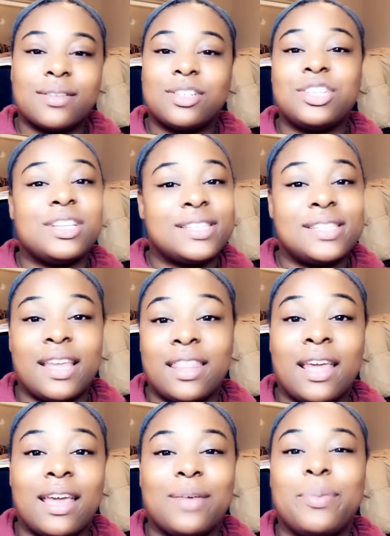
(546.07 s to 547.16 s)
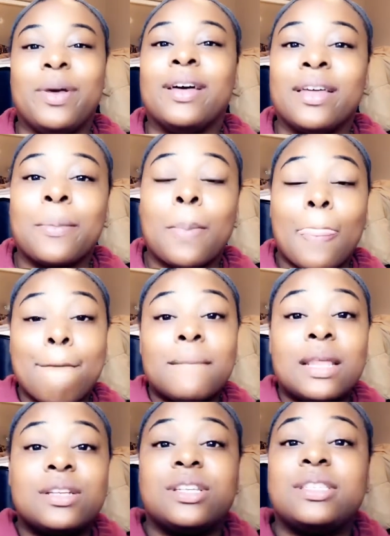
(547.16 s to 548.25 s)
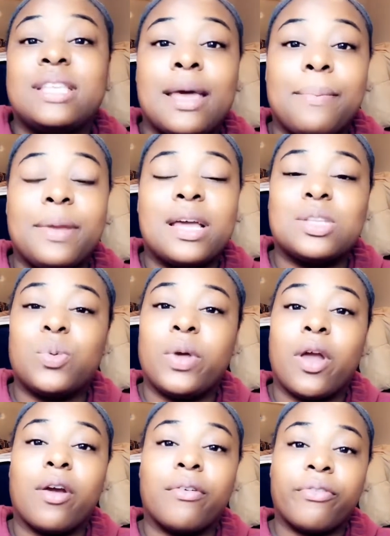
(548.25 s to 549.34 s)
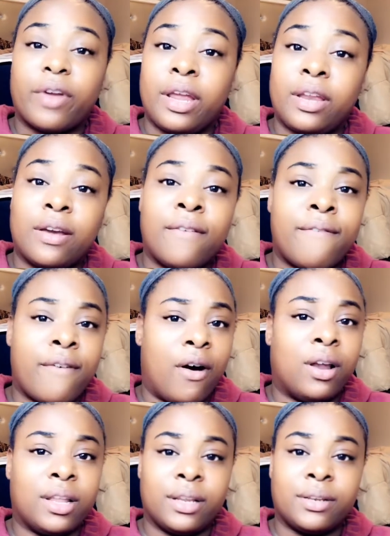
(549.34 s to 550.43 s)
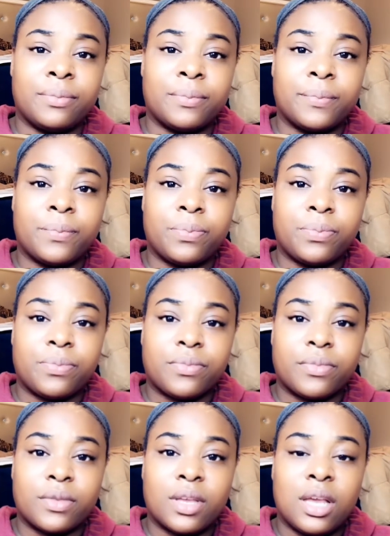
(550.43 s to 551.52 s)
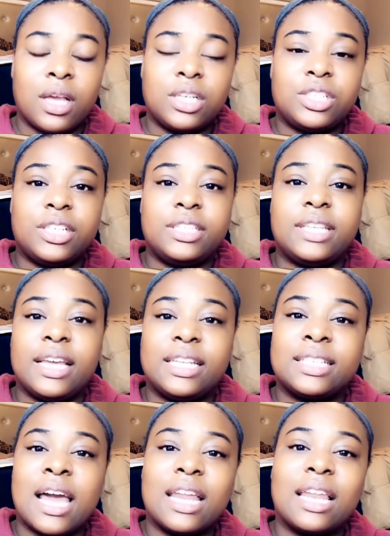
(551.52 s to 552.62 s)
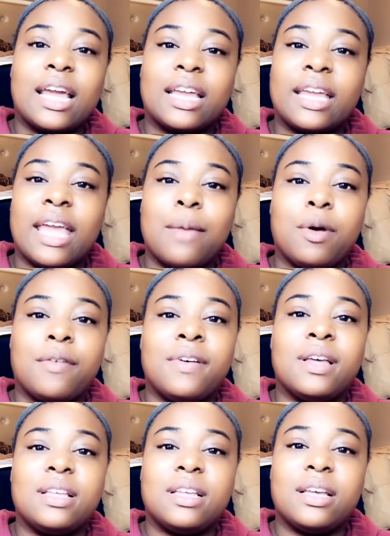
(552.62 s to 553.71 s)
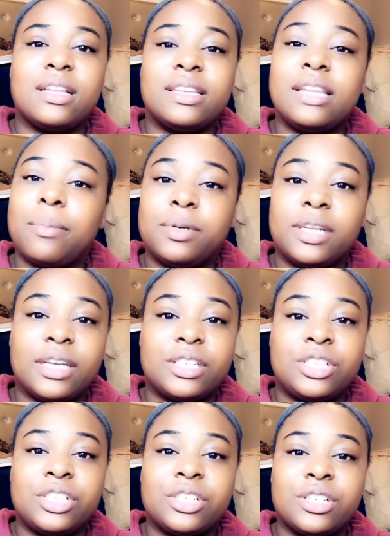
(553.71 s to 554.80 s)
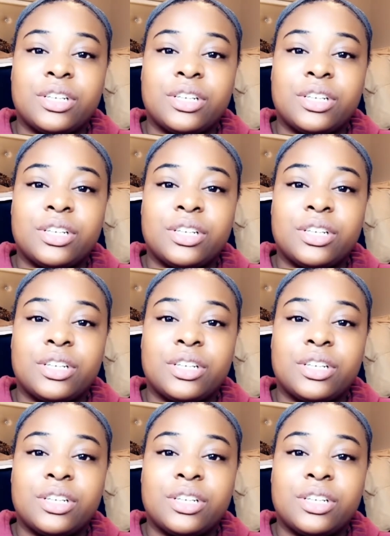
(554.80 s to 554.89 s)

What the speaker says: She didn't say that, but she said because we are afraid of falling. She said it's kind of like a game of double dutch.